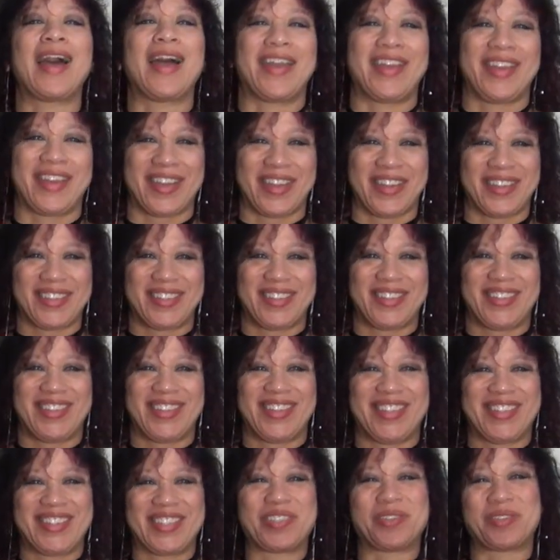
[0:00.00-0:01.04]
Hi again,
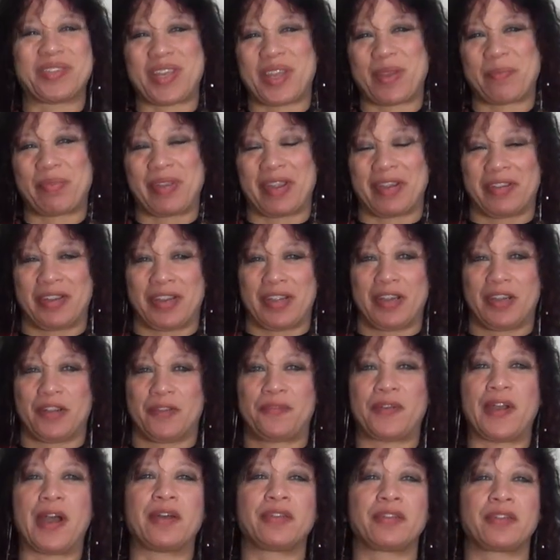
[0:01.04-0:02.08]
Suzanne Perry here,
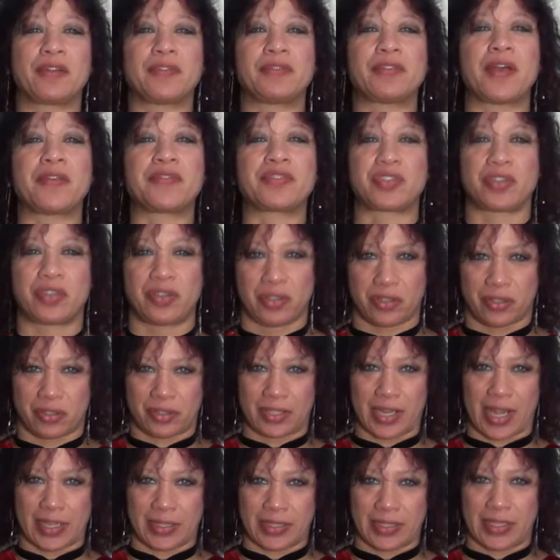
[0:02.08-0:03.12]
founder of
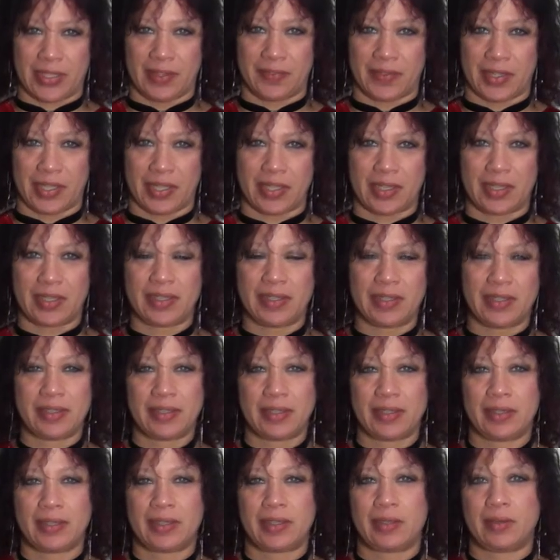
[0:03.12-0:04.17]
LoveShouldn'tHurt.tv.
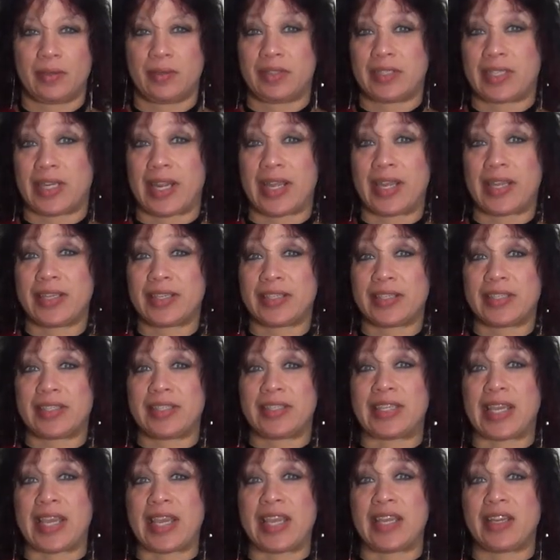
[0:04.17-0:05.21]
Today is
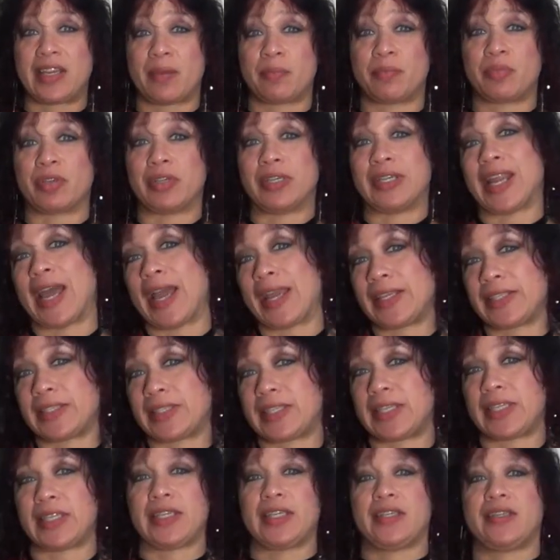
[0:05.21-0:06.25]
day number
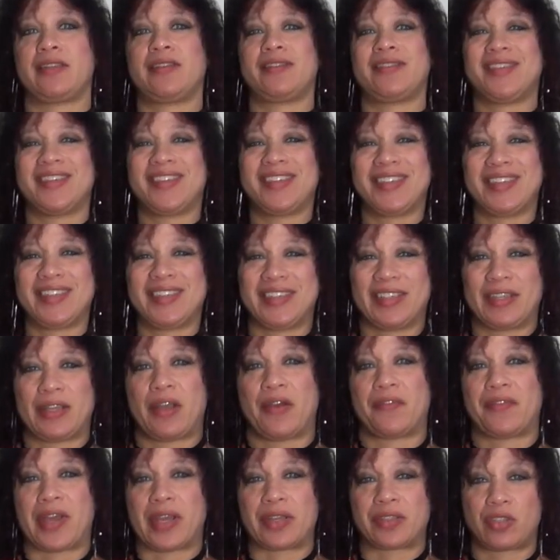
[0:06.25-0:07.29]
19
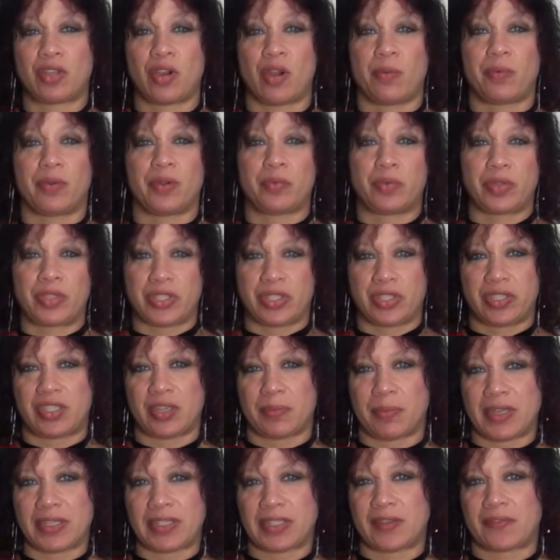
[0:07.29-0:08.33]
of October, which is
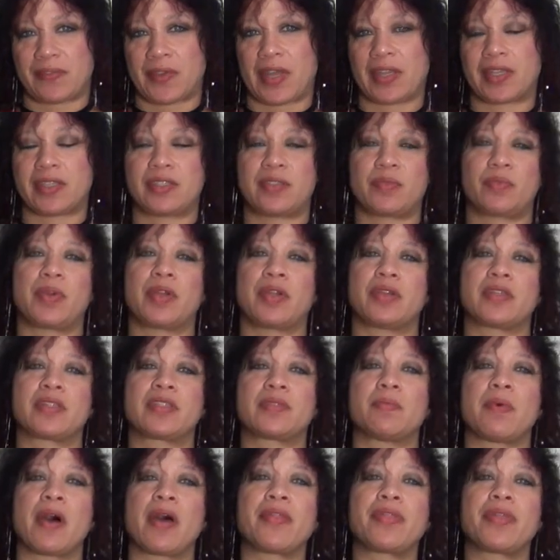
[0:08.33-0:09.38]
Domestic Violence
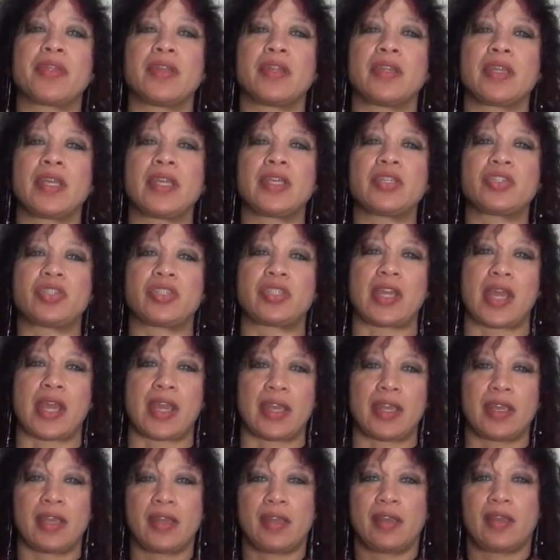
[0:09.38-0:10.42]
Awareness Month, and each
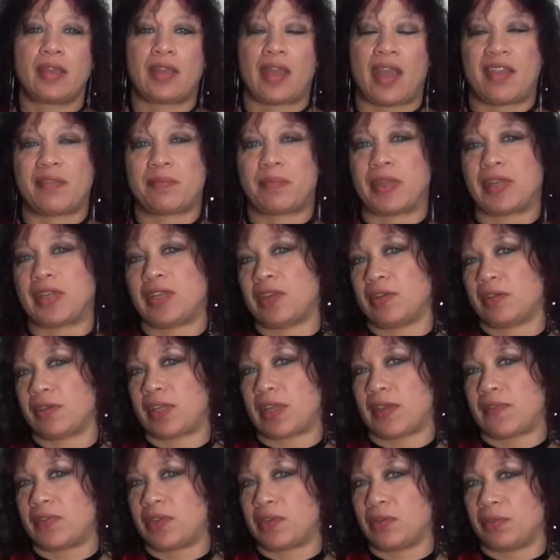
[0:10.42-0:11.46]
day I've been here
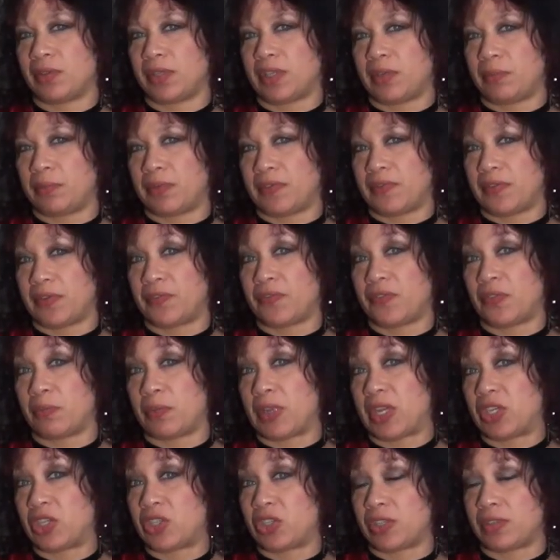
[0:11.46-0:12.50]
giving you a little bit of
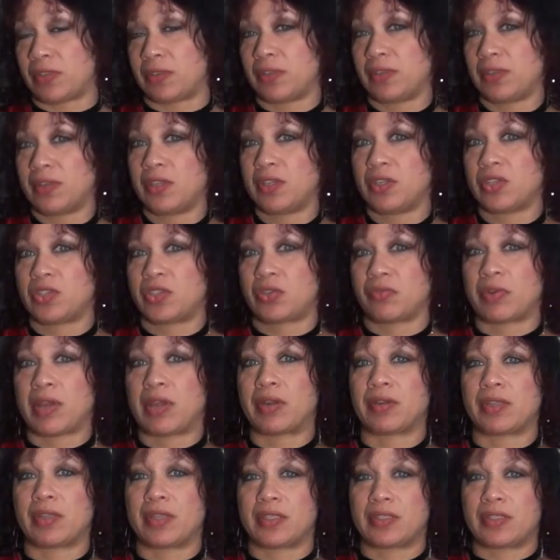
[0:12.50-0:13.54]
information
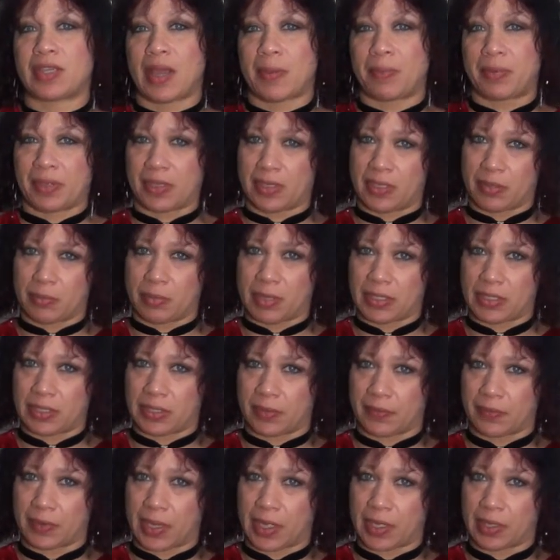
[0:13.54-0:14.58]
surrounding the topic of
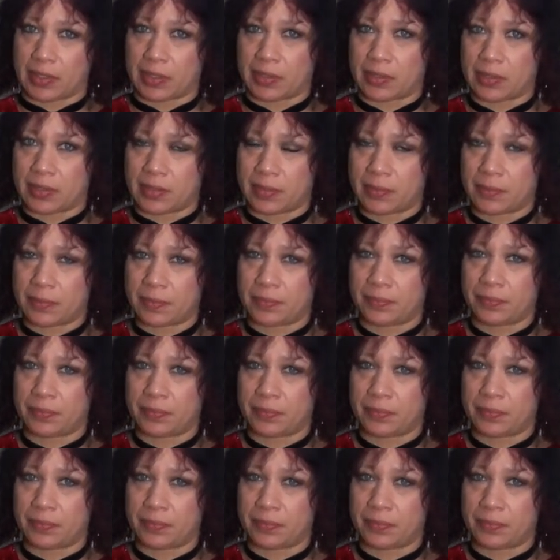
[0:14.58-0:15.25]
domestic violence.